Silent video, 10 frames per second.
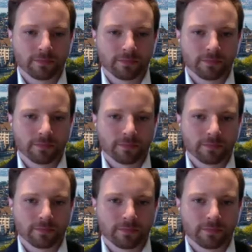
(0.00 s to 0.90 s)

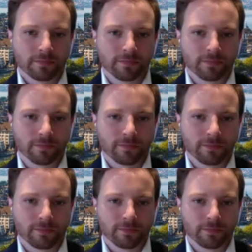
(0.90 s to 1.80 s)

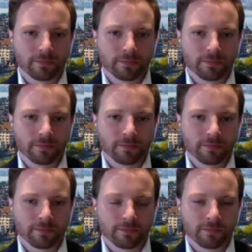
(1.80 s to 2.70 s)

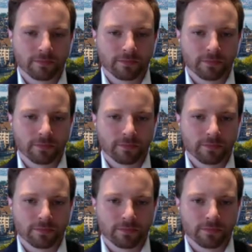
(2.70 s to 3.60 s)

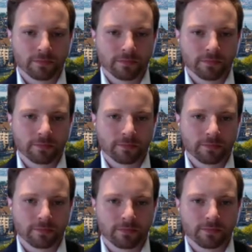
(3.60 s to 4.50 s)

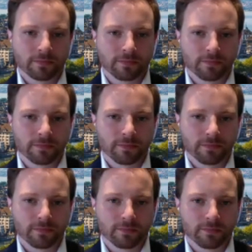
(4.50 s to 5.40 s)

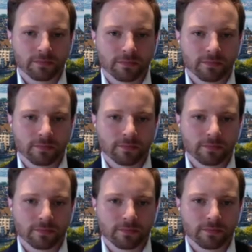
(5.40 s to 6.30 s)

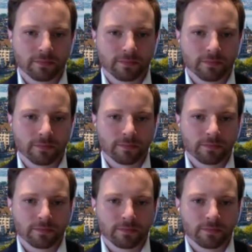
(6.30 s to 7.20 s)

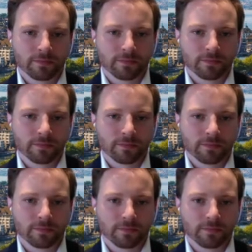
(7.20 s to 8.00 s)
This person isn't speaking.